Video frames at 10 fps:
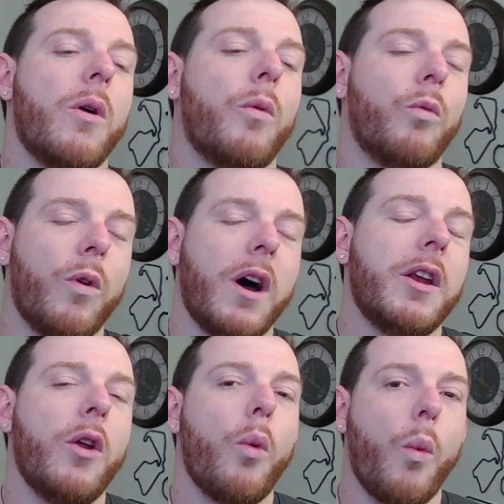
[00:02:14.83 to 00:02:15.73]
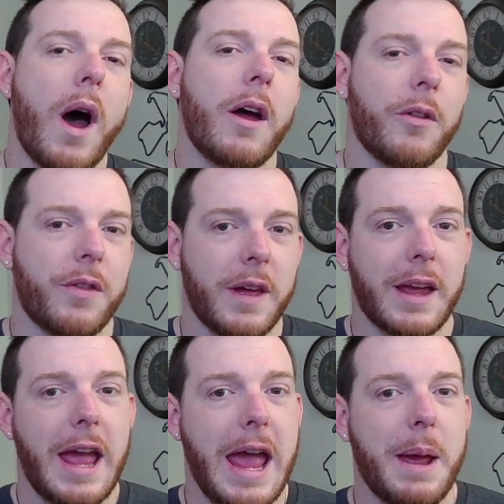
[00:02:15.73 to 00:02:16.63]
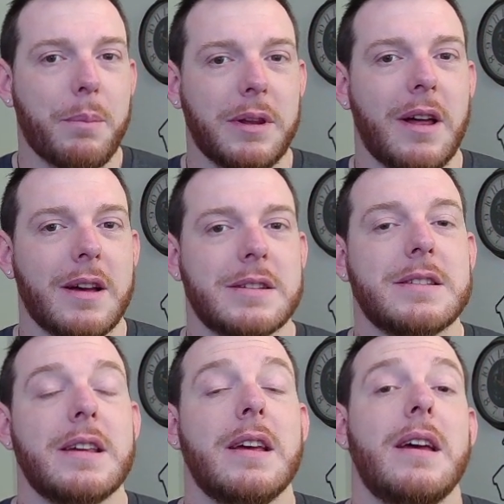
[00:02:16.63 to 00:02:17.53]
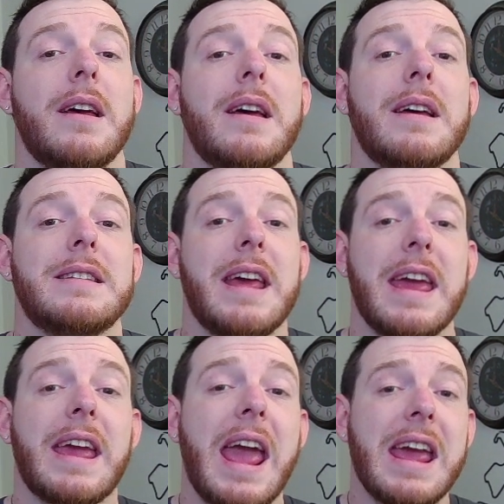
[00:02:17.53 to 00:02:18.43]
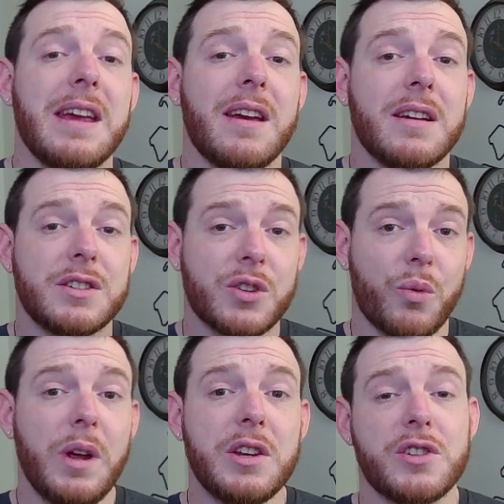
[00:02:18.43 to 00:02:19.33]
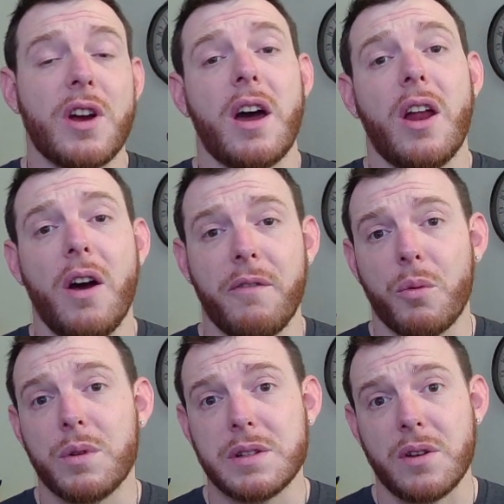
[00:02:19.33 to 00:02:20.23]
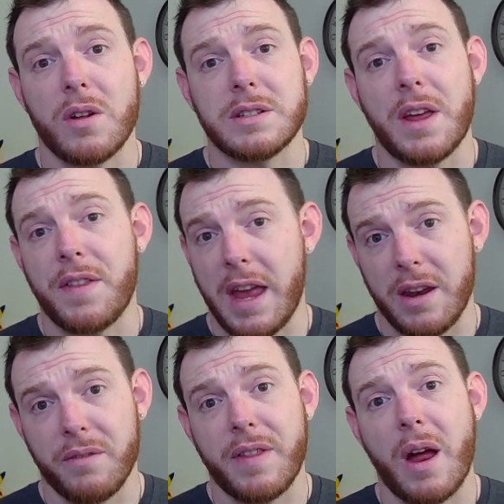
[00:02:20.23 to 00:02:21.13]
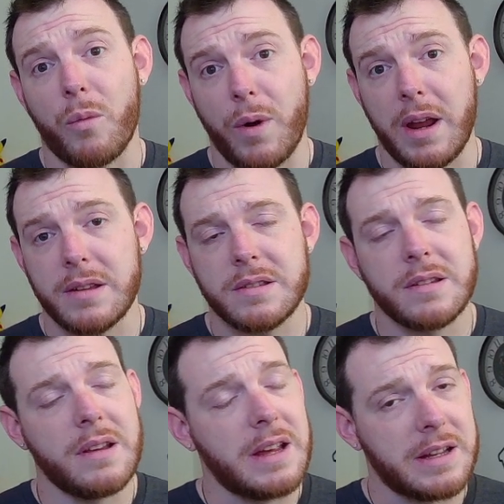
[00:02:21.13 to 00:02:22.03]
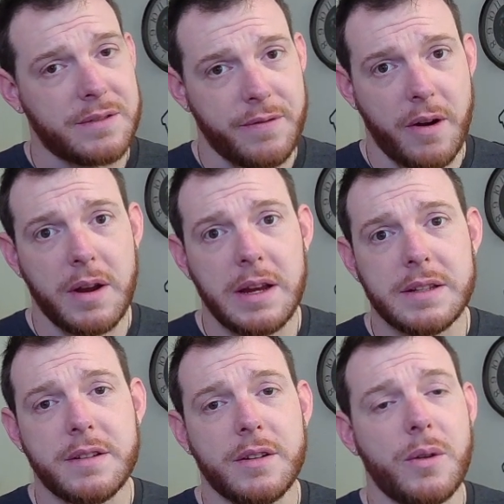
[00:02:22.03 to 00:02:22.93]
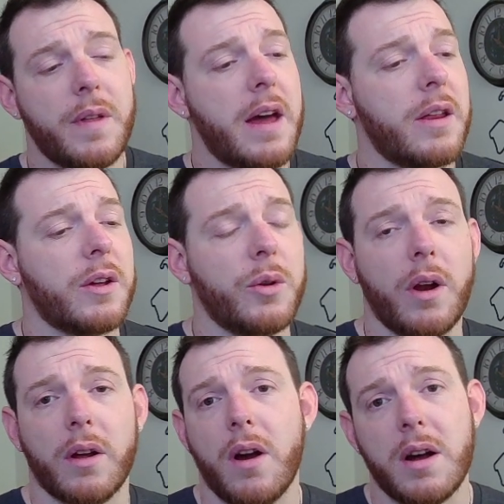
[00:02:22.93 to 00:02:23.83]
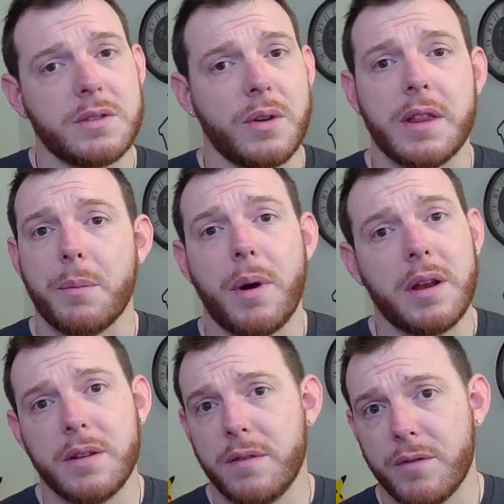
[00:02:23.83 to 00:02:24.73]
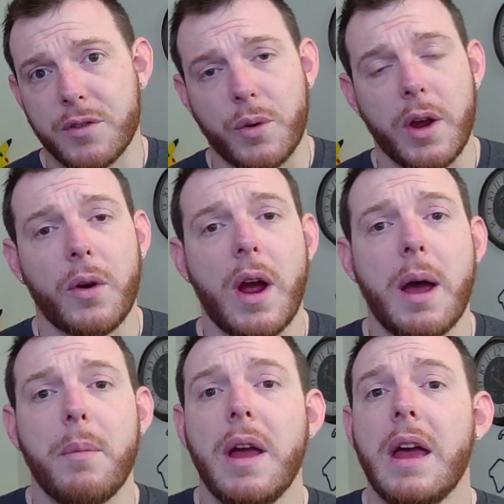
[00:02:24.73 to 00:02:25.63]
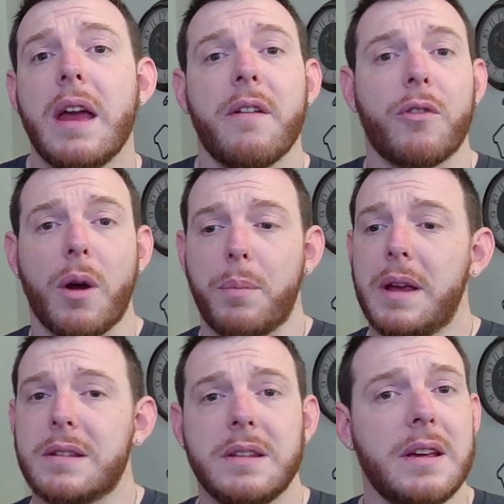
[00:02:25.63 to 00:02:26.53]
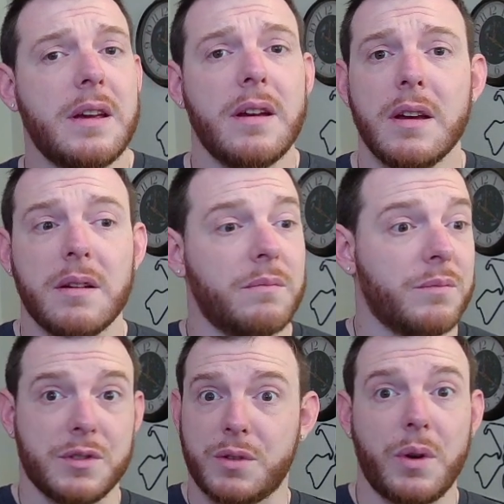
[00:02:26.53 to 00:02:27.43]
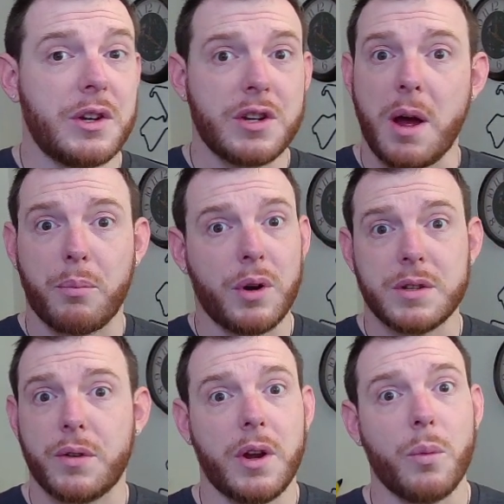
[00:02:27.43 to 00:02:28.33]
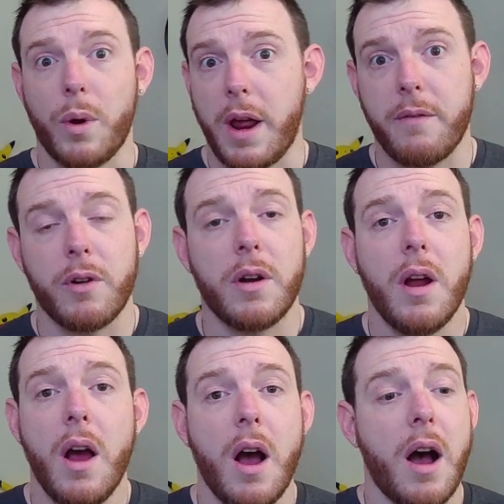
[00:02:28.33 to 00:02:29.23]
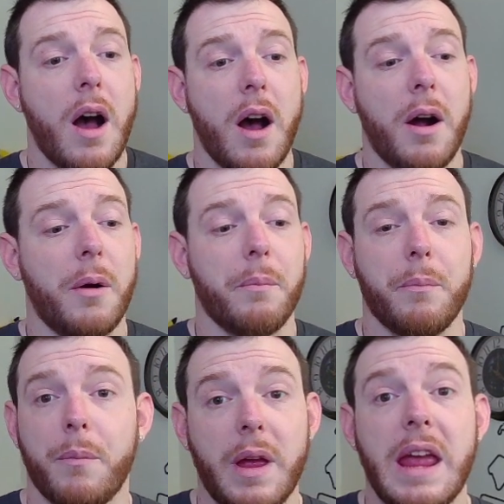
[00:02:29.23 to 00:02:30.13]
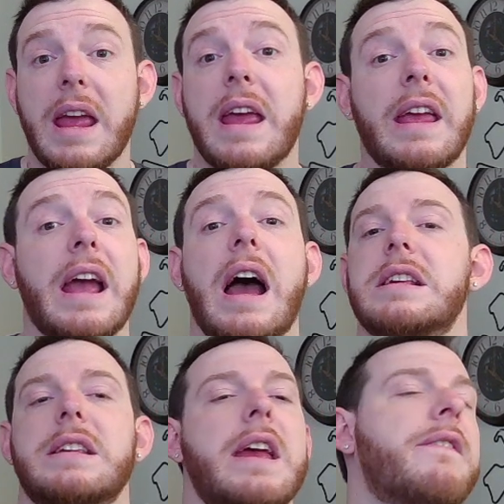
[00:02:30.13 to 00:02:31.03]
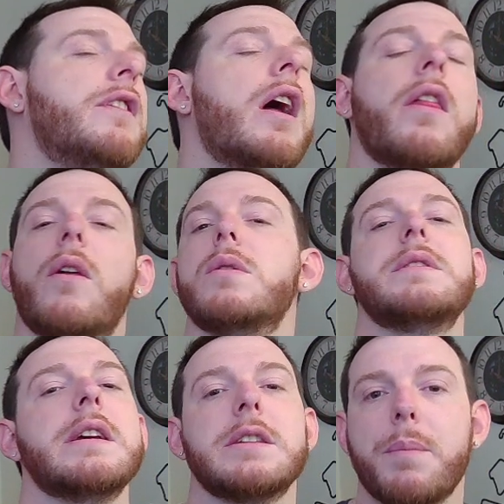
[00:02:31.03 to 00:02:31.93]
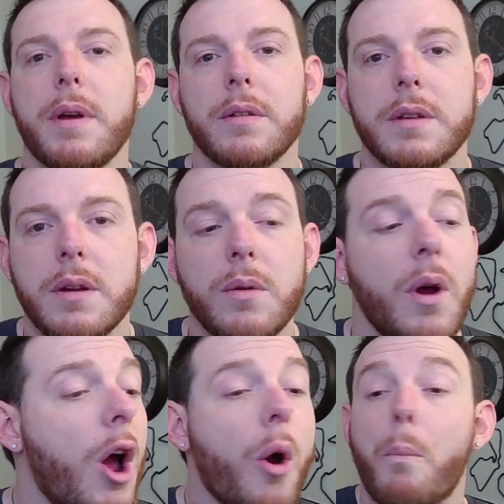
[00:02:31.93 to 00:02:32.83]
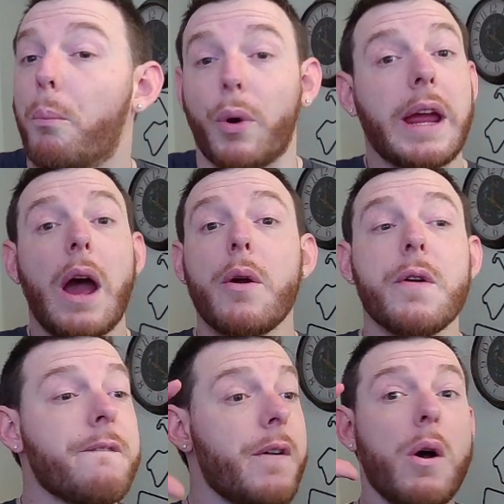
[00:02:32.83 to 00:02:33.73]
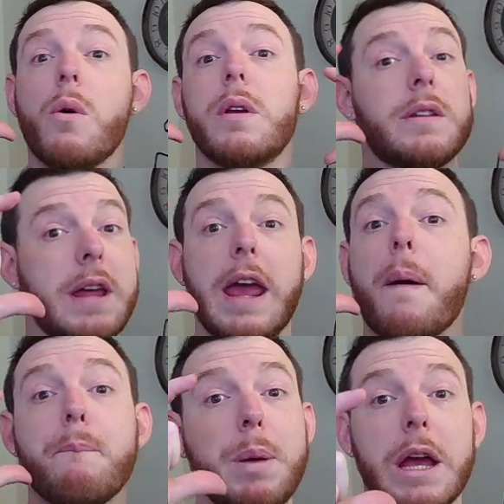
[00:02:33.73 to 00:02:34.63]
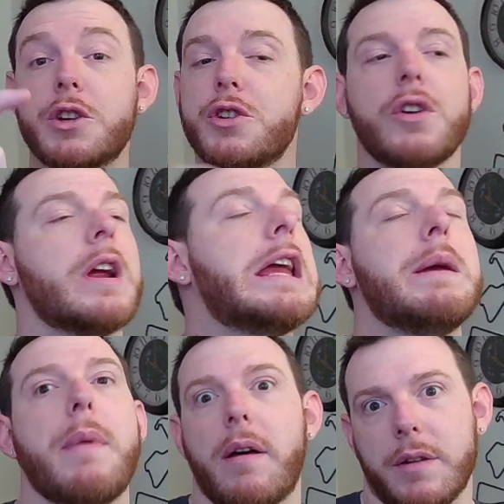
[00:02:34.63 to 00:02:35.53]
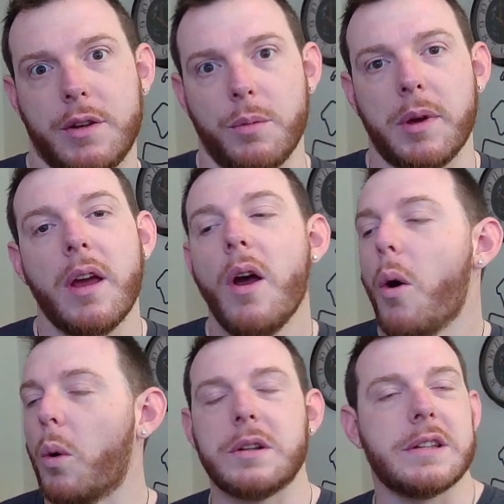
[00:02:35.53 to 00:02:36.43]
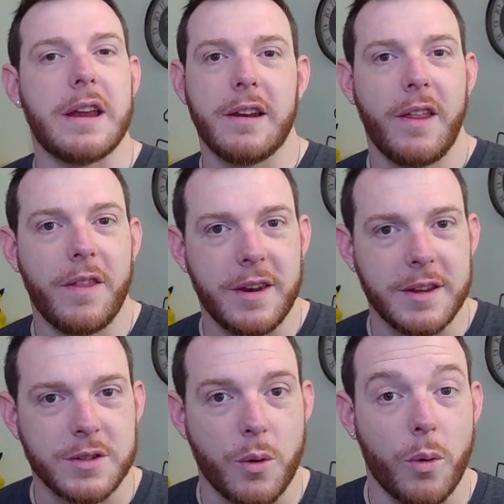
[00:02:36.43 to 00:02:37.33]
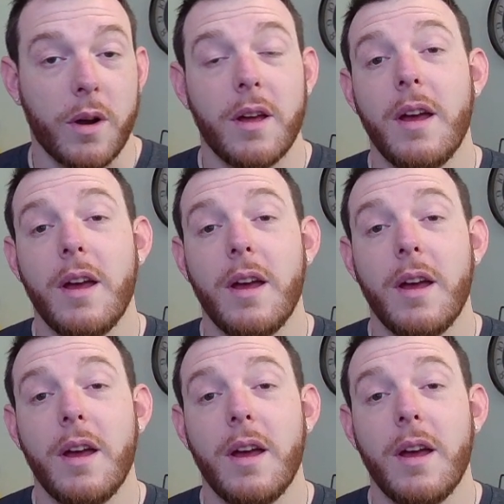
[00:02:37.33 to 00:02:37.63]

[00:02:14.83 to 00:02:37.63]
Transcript: Run Wild Thing A+. Take a screenshot of your results at the end of that race. It's very easy to do that. You can do it on console, hit the button, screen grab. If you're on PC, screenshot, print screen, whatever. Guys, if none of those things appeal to you, break out your phone, take a picture, email it to me, or send it in the Discord.